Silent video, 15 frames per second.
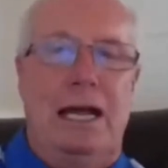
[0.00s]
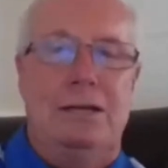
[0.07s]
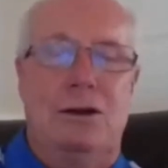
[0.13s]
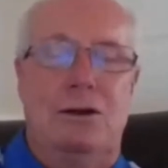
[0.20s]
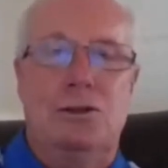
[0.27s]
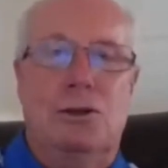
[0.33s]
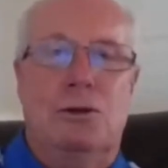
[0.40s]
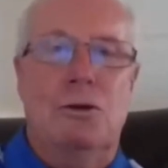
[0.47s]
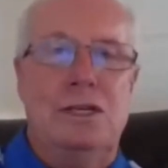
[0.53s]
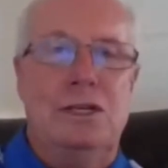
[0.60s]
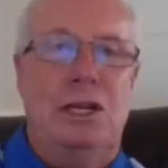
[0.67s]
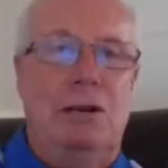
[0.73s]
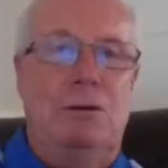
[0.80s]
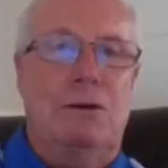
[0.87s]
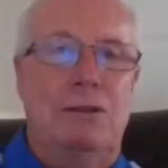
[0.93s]
I know you're
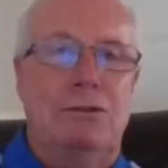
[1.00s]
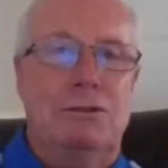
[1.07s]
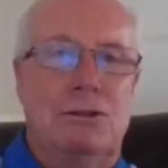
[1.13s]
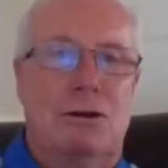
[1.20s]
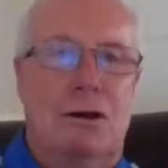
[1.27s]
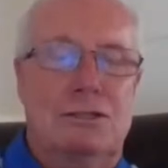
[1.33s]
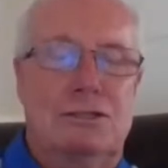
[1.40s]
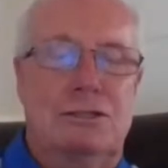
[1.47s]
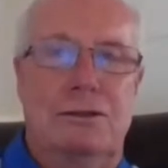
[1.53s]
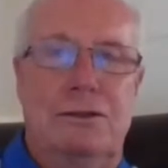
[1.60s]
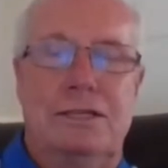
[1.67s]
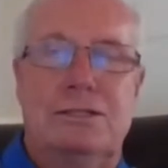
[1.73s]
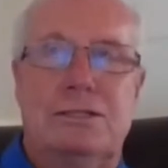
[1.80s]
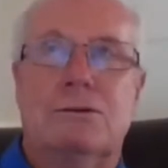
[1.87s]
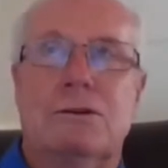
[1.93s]
going to hear other talks
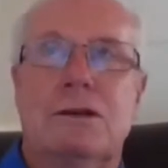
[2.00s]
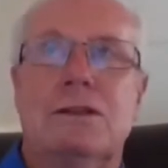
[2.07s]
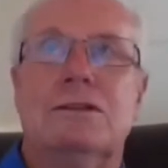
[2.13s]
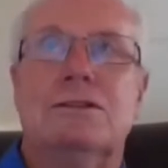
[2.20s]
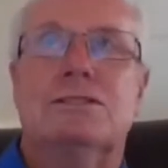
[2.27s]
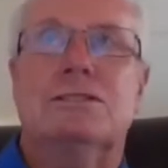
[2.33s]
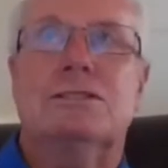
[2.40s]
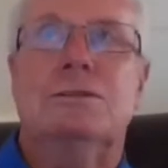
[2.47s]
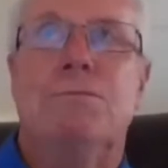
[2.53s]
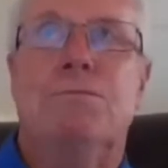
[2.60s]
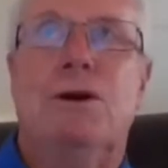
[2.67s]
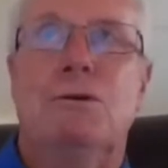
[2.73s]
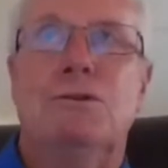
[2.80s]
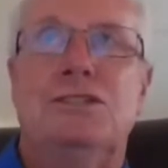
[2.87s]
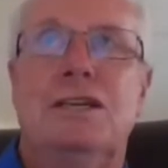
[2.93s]
on this during this
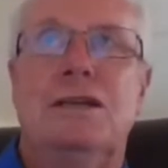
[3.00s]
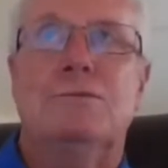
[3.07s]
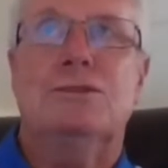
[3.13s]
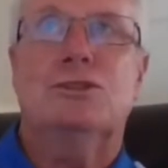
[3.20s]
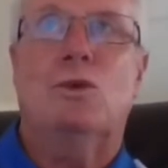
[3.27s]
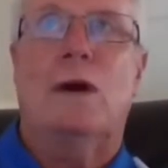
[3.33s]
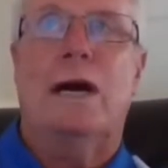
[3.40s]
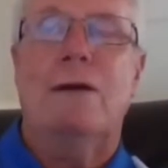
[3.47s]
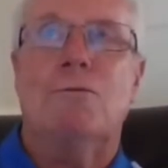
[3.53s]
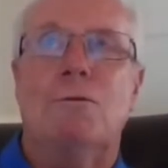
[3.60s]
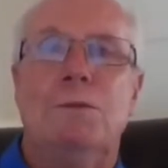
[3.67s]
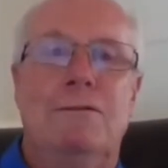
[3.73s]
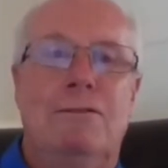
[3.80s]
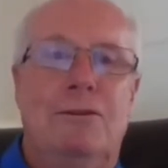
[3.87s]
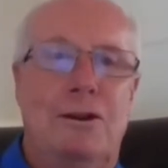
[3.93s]
symposium, so I
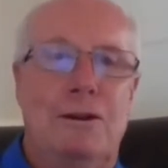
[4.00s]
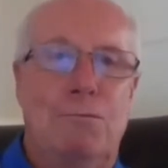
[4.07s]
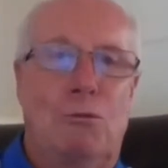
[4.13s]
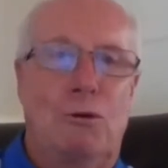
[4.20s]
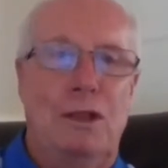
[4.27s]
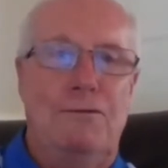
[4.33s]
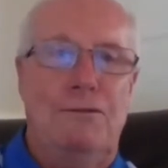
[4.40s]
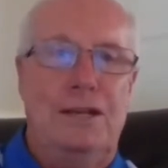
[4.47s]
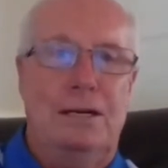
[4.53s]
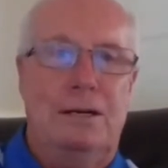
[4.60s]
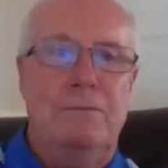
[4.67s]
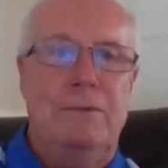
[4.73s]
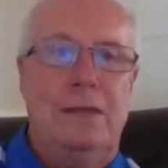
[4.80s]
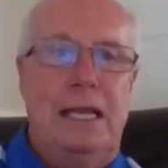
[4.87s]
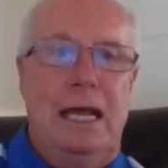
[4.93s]
will be very brief
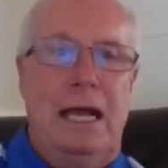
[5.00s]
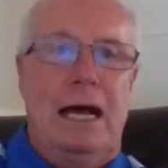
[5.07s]
here